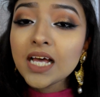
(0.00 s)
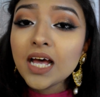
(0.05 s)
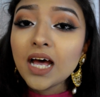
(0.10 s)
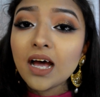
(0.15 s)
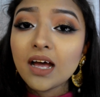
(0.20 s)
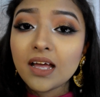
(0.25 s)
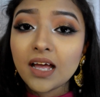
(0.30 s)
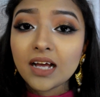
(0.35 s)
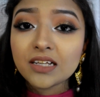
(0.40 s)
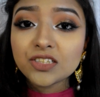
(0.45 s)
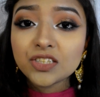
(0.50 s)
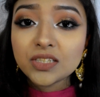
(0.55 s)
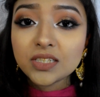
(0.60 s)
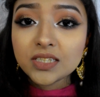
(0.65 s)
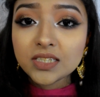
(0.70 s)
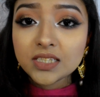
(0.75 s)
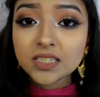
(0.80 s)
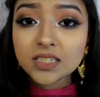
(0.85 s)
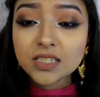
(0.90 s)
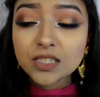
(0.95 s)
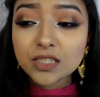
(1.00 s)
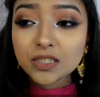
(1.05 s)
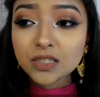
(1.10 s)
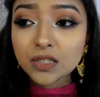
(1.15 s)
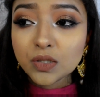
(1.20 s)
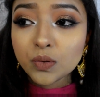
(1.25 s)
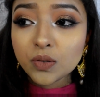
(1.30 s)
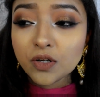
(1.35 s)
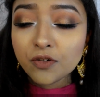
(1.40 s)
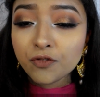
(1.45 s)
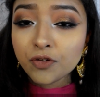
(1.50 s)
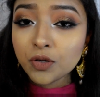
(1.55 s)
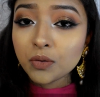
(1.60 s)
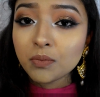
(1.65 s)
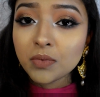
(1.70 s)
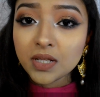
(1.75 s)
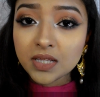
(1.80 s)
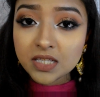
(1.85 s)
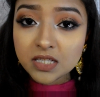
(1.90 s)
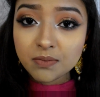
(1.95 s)
I actually did this look a few
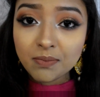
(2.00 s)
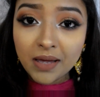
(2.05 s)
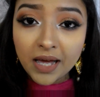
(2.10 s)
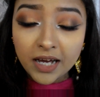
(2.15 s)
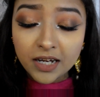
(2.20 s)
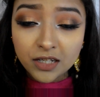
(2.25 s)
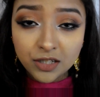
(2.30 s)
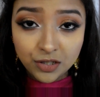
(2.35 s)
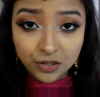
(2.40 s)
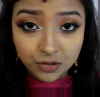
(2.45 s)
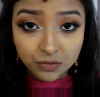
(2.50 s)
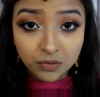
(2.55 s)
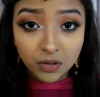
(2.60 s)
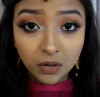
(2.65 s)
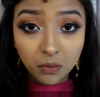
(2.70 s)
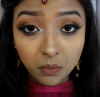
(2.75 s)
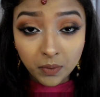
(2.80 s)
months back to a